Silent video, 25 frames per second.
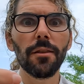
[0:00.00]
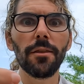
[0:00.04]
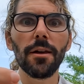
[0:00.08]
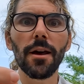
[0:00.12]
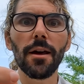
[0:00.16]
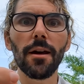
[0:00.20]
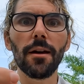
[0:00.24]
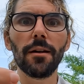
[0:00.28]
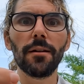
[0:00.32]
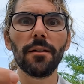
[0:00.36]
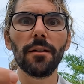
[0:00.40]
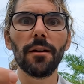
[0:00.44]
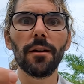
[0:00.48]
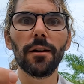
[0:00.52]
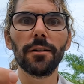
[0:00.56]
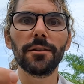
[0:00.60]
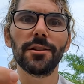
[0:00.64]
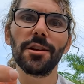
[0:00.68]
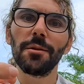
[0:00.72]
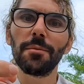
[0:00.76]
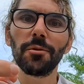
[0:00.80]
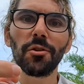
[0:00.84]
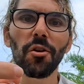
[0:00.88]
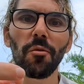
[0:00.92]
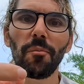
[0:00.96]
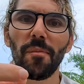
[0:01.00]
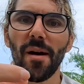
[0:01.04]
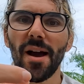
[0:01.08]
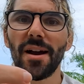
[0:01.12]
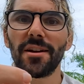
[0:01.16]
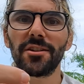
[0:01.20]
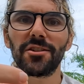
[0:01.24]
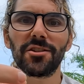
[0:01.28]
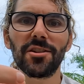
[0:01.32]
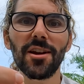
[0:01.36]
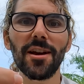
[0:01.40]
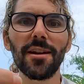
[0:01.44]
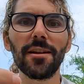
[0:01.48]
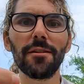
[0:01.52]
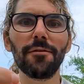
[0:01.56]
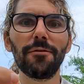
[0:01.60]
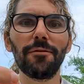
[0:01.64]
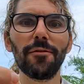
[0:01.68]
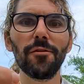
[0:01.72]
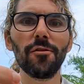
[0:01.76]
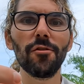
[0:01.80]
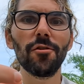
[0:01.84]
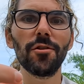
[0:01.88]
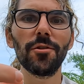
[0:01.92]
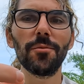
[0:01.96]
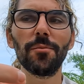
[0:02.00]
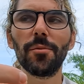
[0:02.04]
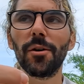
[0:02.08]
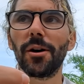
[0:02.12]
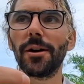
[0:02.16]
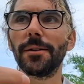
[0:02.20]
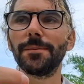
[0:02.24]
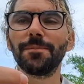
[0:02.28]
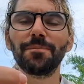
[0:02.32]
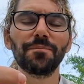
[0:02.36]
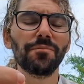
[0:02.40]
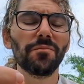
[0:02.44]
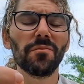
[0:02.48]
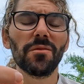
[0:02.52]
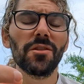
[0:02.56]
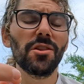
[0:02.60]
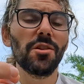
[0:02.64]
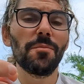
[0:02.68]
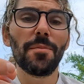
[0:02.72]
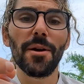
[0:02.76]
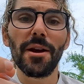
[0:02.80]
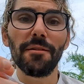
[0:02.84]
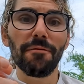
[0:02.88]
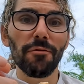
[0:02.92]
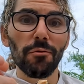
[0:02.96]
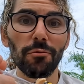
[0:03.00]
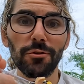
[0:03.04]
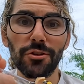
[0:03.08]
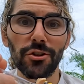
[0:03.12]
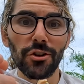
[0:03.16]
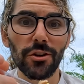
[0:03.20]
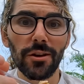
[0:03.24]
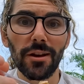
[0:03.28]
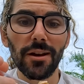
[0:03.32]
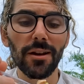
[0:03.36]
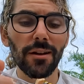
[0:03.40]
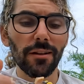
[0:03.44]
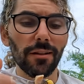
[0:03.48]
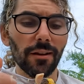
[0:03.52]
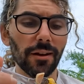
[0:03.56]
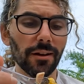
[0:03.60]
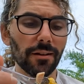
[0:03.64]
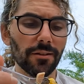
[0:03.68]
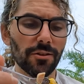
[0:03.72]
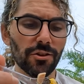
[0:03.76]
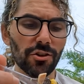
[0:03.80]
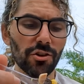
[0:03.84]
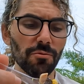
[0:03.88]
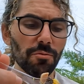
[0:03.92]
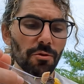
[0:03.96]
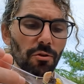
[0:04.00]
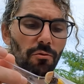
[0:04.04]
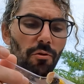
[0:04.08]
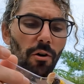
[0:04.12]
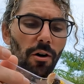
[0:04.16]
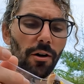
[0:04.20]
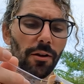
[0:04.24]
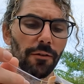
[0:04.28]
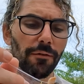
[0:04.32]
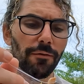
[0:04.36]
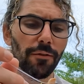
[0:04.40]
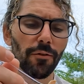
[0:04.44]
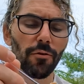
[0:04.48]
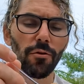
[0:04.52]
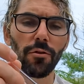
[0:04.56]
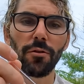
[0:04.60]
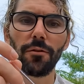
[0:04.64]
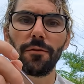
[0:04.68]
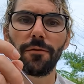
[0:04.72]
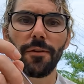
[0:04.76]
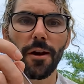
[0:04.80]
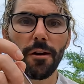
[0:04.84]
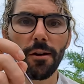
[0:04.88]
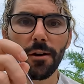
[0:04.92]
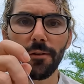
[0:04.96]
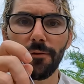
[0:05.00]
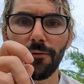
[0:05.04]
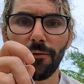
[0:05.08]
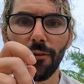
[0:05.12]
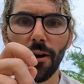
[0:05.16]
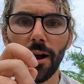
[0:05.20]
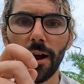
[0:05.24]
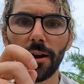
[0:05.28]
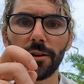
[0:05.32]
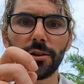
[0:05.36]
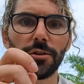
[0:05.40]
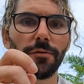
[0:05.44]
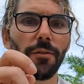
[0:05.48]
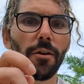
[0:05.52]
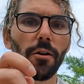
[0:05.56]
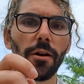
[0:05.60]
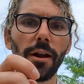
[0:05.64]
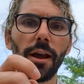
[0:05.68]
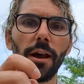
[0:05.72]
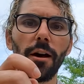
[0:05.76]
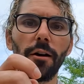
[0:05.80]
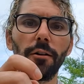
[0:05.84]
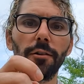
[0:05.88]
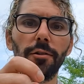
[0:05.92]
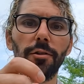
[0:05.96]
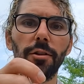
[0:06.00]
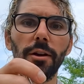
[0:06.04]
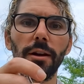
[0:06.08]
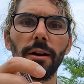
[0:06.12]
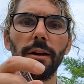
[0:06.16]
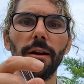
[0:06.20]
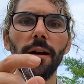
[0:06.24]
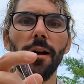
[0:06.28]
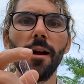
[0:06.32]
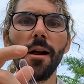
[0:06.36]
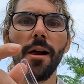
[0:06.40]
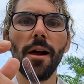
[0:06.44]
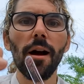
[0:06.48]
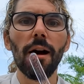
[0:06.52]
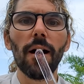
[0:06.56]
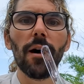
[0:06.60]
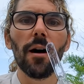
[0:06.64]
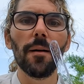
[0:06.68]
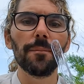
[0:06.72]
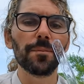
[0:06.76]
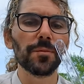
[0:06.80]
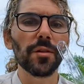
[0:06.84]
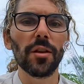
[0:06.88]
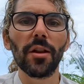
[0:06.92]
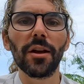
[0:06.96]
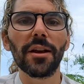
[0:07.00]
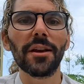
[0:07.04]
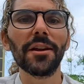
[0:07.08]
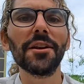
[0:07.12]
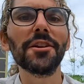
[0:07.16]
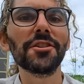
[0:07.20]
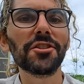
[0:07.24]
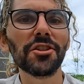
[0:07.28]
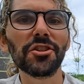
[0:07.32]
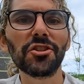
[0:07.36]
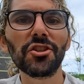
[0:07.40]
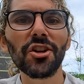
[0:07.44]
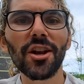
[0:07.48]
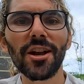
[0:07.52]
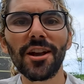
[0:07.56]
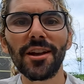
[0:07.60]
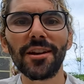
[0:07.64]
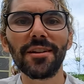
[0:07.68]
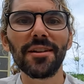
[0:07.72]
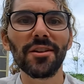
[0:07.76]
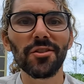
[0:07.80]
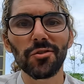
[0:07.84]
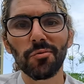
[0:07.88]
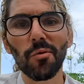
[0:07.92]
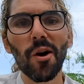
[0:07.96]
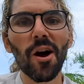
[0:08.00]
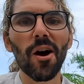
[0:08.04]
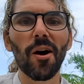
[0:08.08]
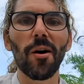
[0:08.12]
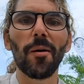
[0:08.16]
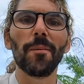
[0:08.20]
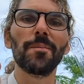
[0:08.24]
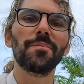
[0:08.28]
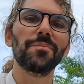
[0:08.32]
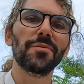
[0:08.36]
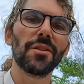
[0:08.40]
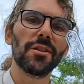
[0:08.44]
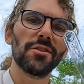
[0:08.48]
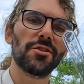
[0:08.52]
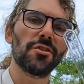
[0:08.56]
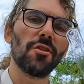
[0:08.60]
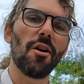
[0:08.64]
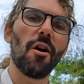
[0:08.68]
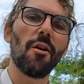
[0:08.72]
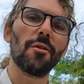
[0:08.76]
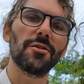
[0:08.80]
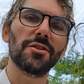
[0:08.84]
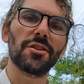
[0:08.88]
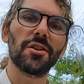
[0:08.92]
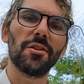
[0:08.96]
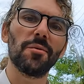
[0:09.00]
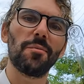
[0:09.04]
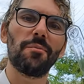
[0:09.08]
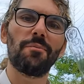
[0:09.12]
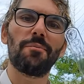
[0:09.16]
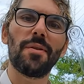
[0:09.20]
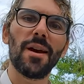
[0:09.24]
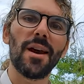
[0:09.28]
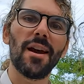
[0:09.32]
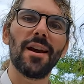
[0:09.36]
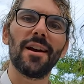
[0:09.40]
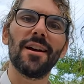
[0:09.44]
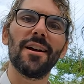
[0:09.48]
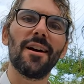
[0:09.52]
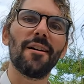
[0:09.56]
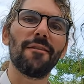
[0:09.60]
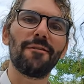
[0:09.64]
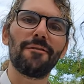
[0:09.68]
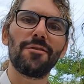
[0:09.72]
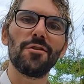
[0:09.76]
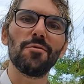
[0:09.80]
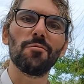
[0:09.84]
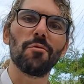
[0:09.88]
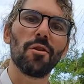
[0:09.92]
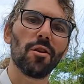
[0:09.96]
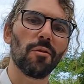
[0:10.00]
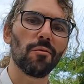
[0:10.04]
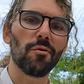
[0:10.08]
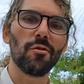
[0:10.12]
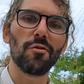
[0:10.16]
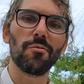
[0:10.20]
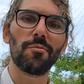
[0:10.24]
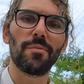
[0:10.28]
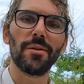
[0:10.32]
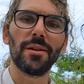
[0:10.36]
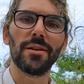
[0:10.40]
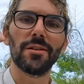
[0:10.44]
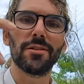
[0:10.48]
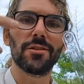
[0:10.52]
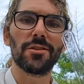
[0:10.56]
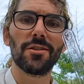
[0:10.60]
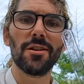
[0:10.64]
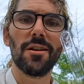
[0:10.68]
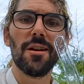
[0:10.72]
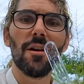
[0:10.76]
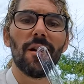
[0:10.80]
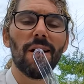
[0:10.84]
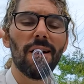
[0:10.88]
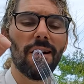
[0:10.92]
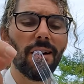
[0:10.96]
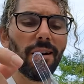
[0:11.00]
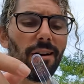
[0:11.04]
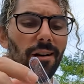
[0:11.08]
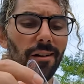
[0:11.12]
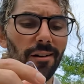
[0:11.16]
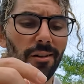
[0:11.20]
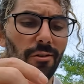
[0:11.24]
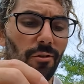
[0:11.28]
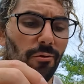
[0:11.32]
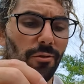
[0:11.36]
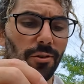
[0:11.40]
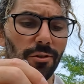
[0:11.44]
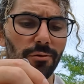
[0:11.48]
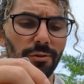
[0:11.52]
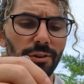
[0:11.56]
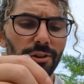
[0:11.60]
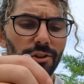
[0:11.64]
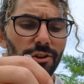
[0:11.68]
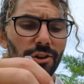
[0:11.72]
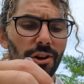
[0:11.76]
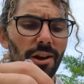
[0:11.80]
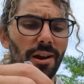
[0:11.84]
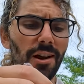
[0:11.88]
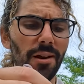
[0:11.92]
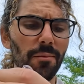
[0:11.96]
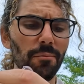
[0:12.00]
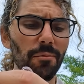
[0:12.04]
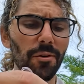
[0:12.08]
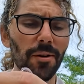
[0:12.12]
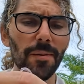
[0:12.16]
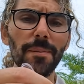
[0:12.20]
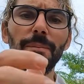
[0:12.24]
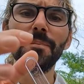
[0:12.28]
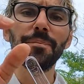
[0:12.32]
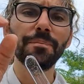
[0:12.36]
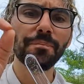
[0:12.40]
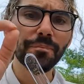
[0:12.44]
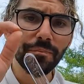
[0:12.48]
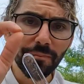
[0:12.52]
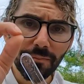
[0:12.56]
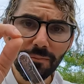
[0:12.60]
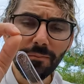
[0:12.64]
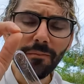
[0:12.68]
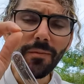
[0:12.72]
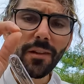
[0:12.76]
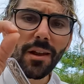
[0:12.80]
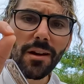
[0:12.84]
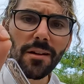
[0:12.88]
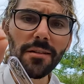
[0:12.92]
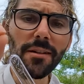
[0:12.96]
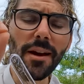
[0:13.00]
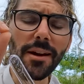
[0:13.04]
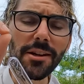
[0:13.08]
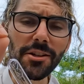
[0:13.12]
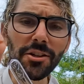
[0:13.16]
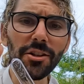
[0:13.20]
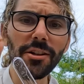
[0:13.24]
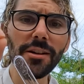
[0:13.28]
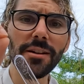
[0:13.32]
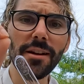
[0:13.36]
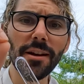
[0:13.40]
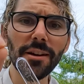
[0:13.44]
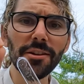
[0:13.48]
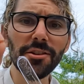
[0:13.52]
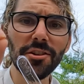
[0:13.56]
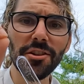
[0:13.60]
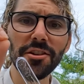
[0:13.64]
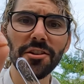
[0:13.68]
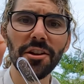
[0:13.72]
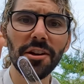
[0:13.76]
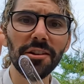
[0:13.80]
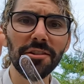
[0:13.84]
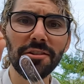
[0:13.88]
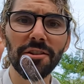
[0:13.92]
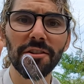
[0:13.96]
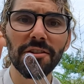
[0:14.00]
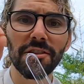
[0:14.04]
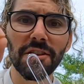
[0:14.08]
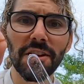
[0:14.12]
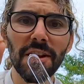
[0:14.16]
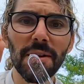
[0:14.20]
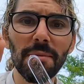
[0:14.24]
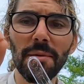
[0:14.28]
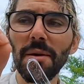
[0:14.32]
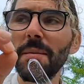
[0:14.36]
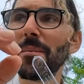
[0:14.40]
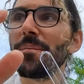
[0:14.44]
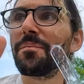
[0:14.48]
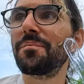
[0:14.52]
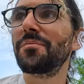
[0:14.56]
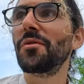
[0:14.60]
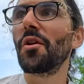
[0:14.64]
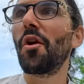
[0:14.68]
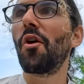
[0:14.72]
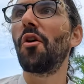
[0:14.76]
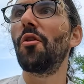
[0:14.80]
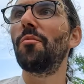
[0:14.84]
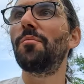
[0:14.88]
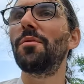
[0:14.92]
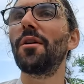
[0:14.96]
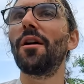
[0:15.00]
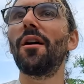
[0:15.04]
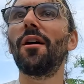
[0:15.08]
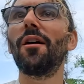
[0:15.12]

than typical Pakistani food, but you pay for what you get. Like super quality food, very fresh, very healthy. Like it is a chain as well, so you're always gonna pay a few more rupees going to a chain. But nicely done, Tehzeeb. Hope